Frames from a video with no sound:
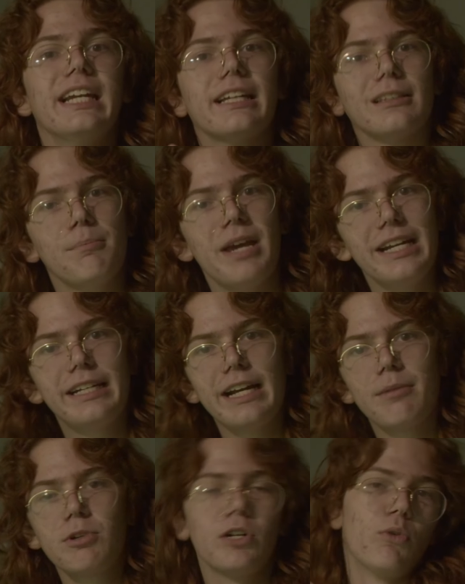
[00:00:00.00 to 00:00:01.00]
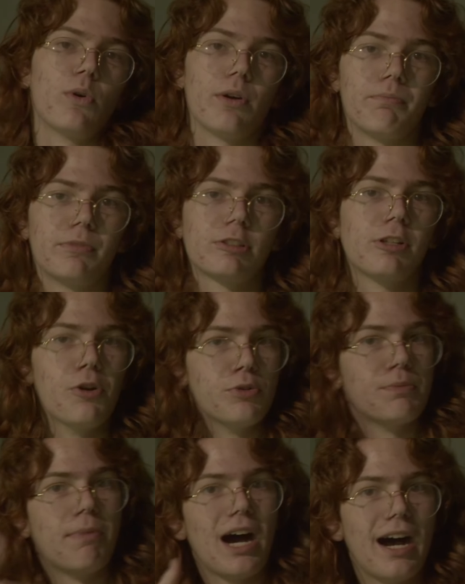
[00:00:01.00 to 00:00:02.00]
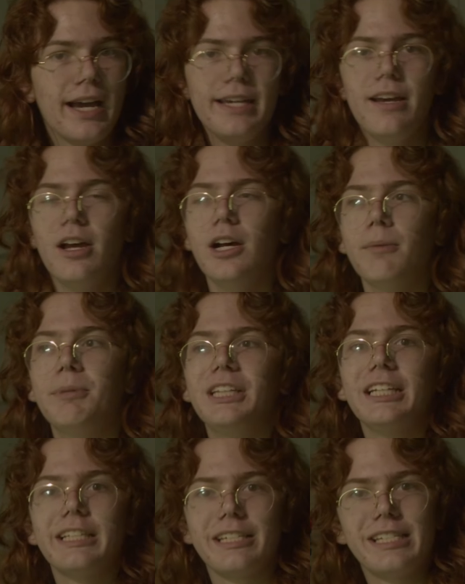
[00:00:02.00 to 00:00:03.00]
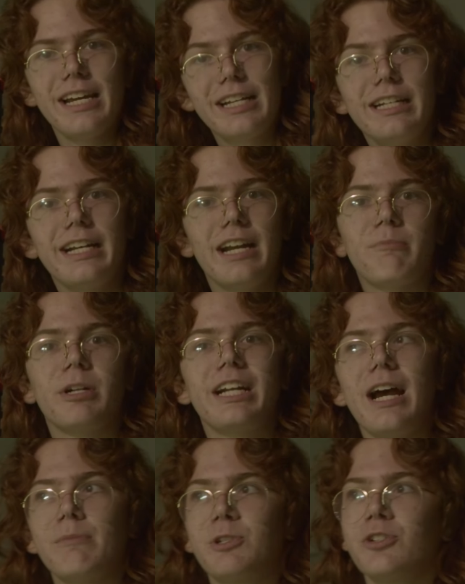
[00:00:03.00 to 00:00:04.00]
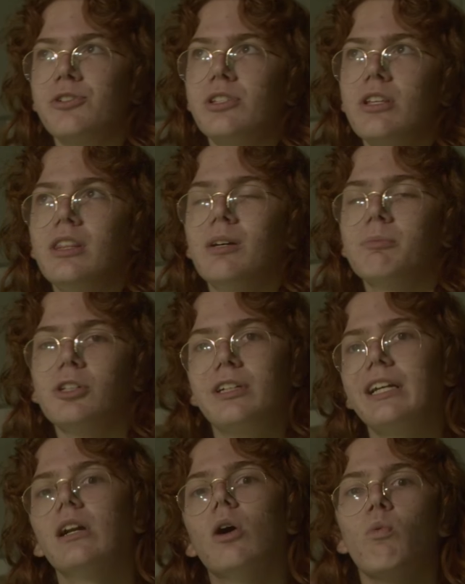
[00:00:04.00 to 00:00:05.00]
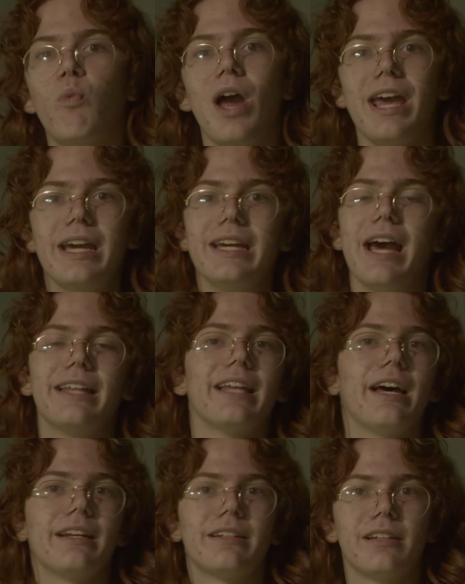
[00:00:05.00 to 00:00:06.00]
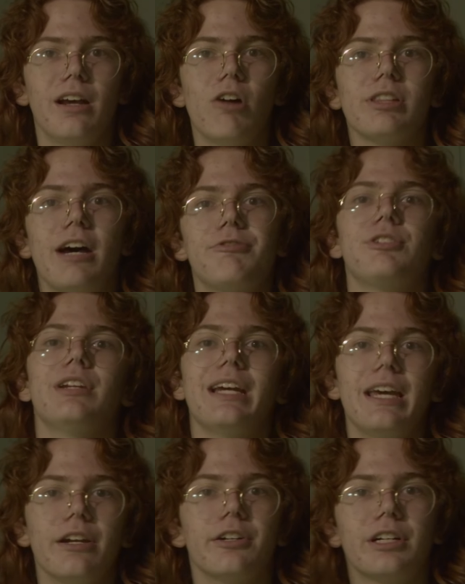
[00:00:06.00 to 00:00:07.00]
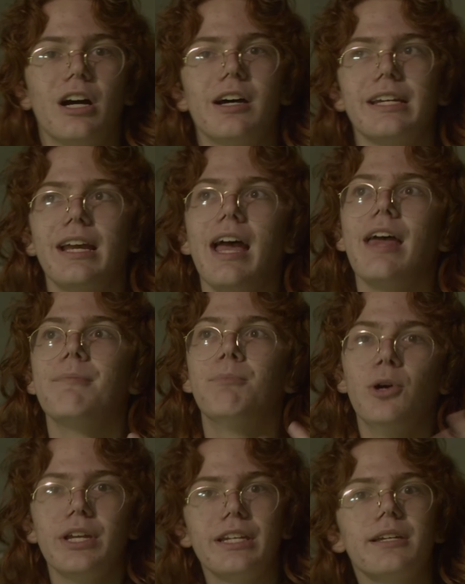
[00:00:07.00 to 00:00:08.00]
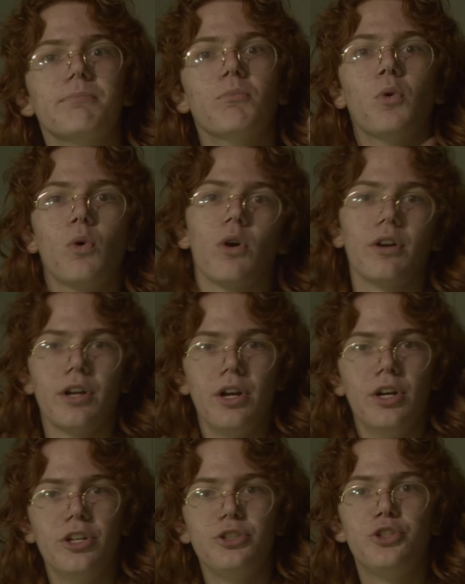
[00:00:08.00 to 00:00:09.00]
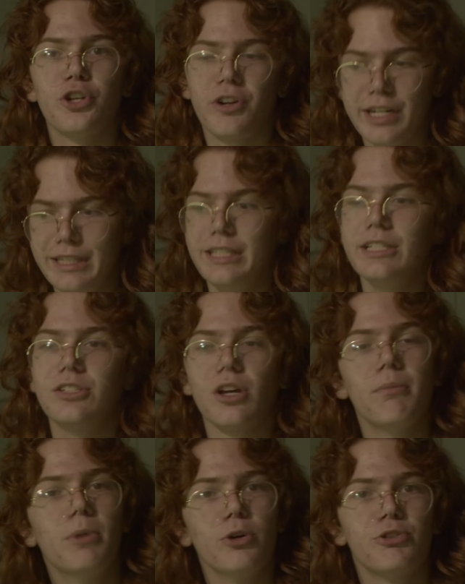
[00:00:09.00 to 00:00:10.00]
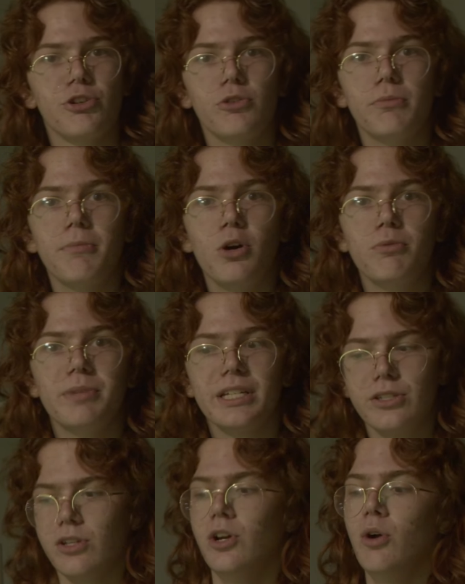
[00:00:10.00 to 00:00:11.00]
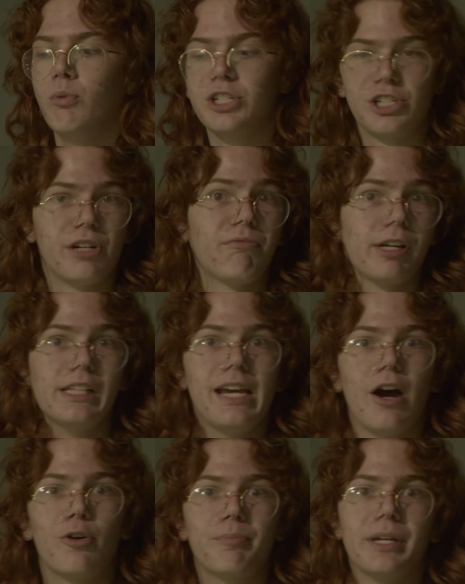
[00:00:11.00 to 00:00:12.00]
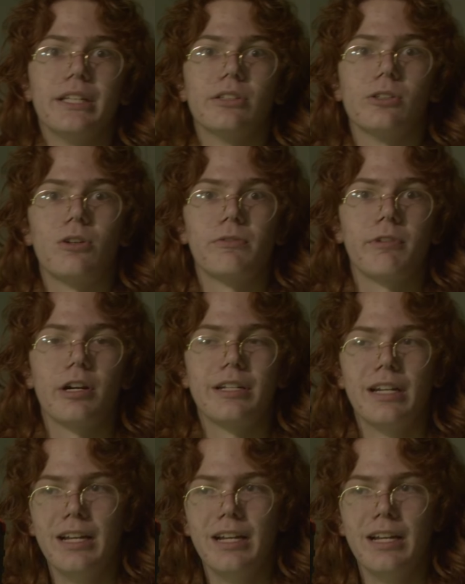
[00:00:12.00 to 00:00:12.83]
at the main camera or close by, but then the second camera captures them looking away, and that allows you to intercut it and put it in more during these emotional moments, which can really help in the long run.